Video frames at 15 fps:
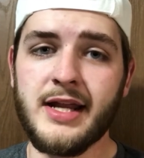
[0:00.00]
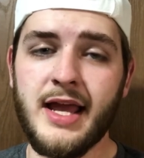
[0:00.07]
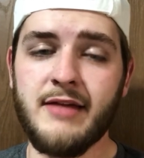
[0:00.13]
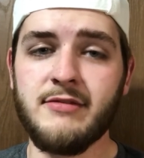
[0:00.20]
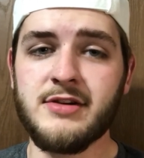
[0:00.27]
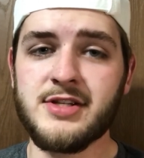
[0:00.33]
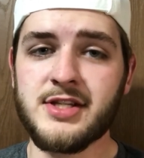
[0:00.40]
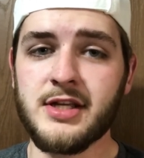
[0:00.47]

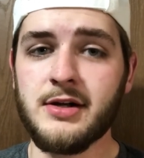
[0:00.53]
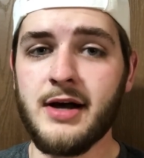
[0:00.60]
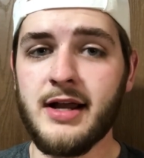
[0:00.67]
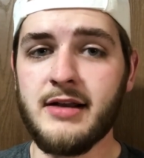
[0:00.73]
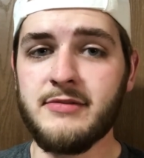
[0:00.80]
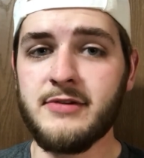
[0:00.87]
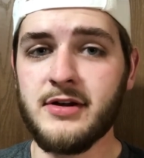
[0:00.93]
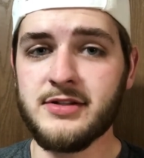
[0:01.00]
every single
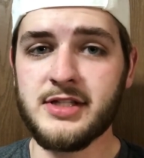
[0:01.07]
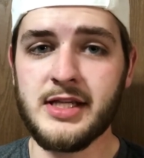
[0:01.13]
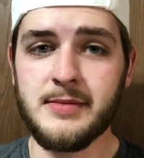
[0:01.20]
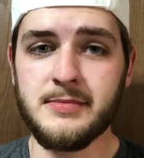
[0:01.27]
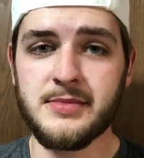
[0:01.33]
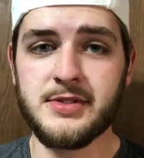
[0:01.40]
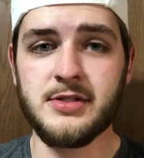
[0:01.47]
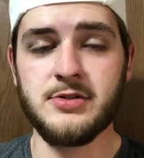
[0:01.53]
NFL
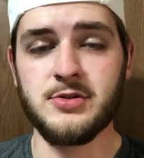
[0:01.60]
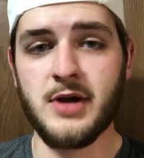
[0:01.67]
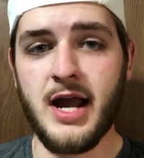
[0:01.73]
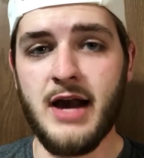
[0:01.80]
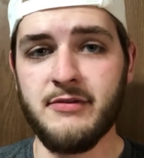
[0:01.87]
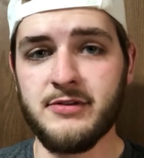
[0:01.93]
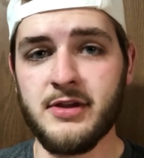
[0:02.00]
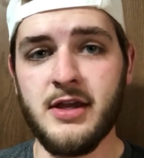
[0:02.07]
team's
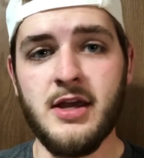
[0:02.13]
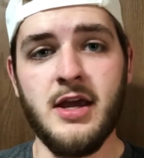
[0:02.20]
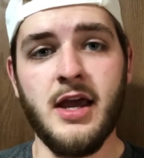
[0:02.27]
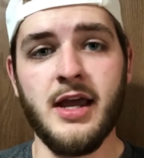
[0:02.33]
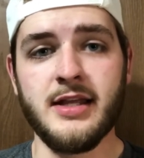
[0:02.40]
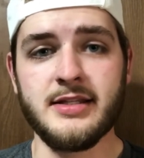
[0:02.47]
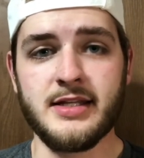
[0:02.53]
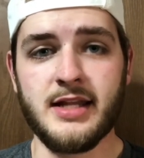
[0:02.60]
draft.
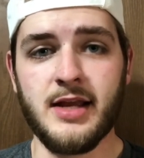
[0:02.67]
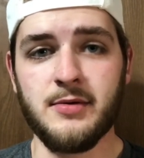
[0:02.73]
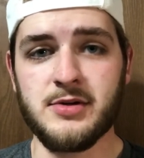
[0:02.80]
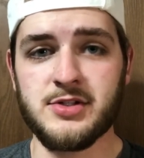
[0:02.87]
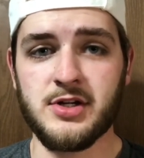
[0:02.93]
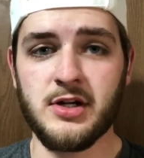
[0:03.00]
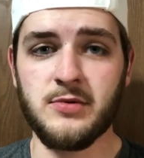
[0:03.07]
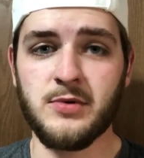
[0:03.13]
And today we're
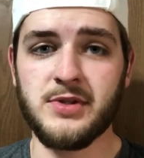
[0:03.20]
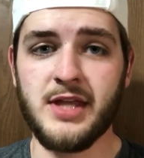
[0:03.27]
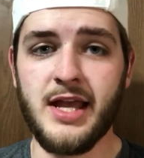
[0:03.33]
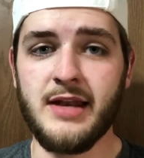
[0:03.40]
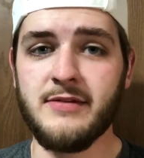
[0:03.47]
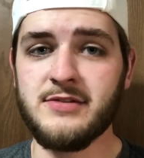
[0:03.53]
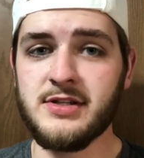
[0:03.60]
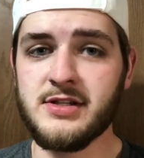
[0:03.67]
starting with the
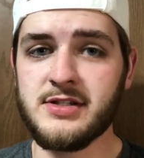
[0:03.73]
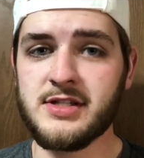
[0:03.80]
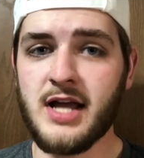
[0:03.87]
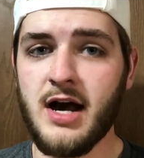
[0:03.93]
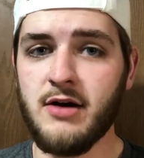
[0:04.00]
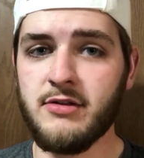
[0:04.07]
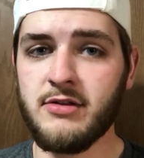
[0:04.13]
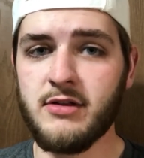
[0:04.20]
NFC
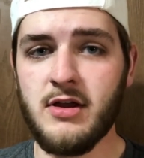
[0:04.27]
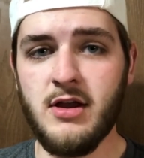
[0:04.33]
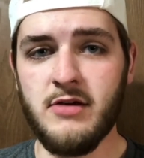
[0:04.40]
South.